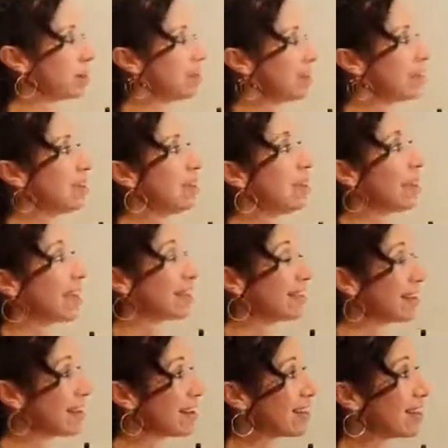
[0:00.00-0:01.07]
it, at the
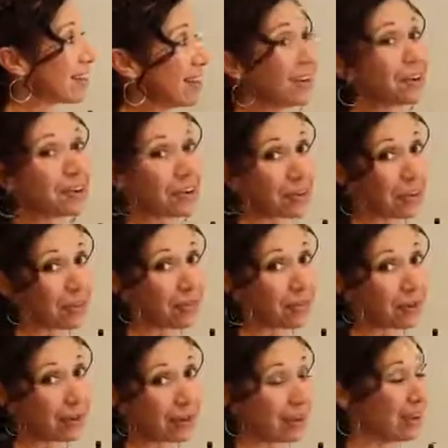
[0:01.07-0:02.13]
end of the day, you're going to get
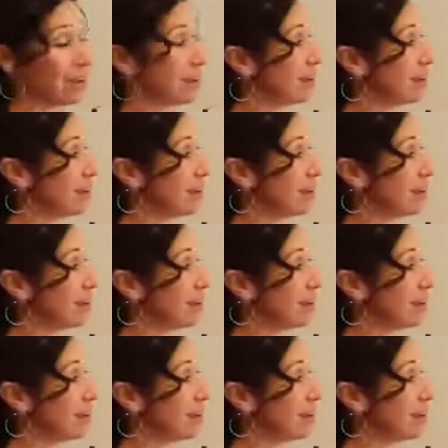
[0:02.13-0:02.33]
38